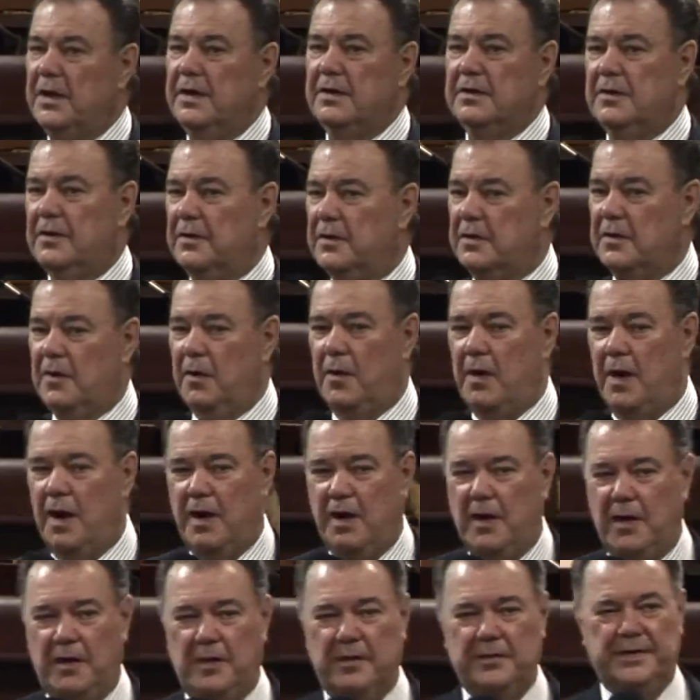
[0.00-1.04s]
they're going to go
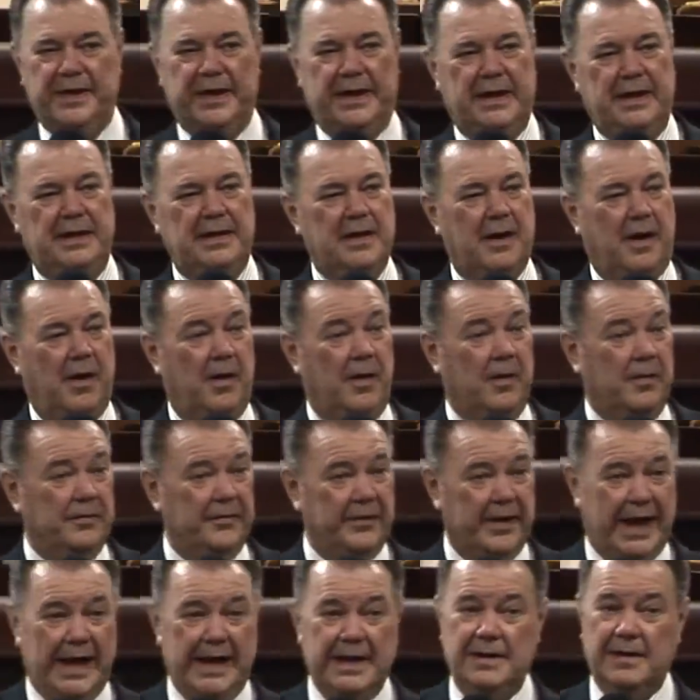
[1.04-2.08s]
all day, all
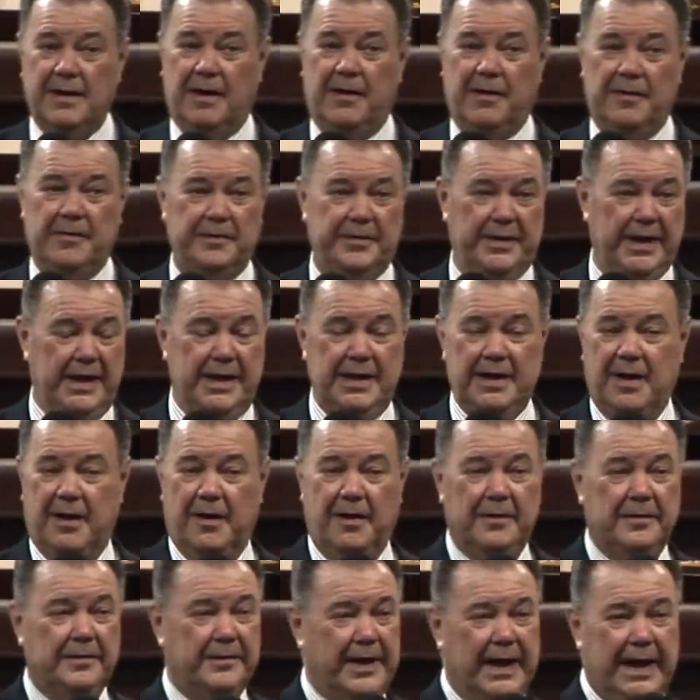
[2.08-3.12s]
night, all day,
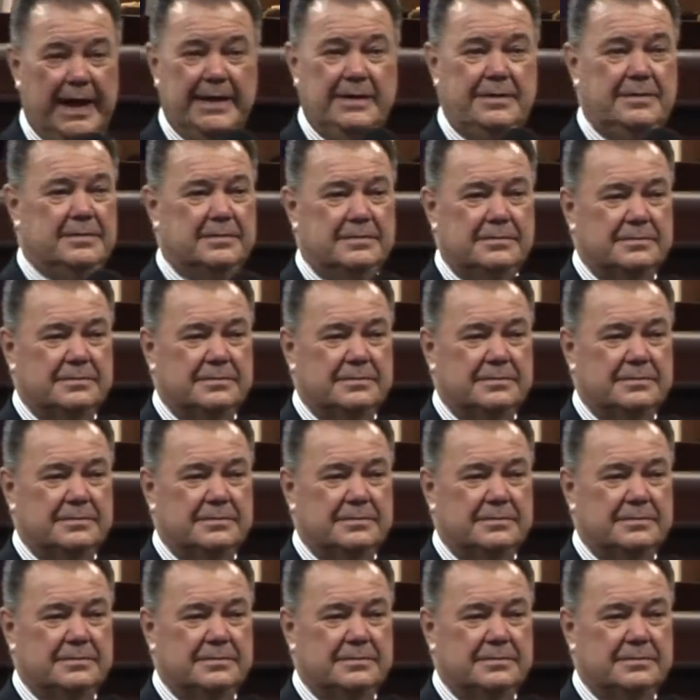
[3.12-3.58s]
all night.